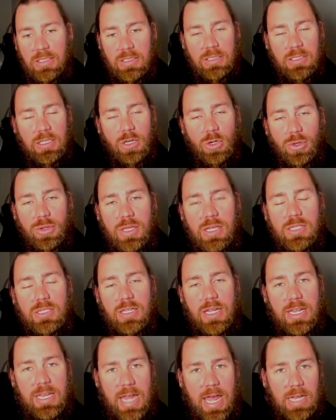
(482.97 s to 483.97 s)
Little things
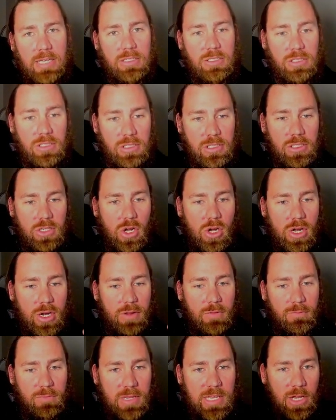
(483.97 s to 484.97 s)
like that to just kind
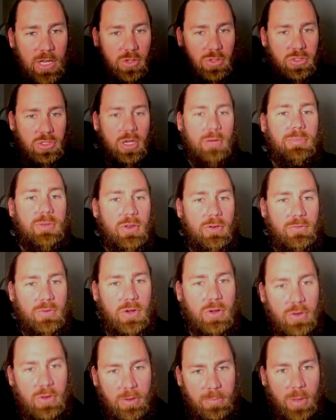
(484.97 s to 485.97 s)
of get on top of
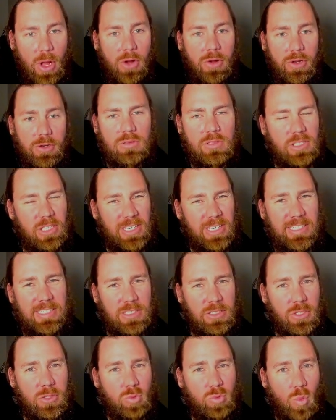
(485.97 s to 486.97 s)
your opponent. So this
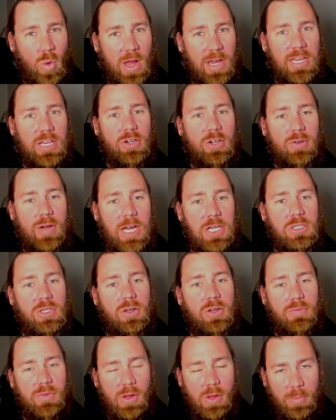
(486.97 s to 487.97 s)
is just one iteration
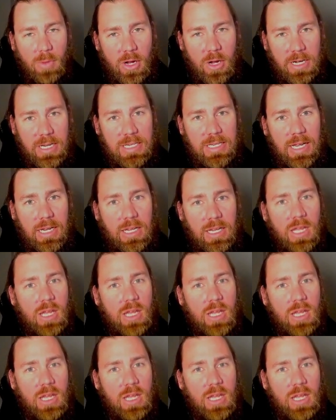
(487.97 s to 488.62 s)
of a Hermione deck.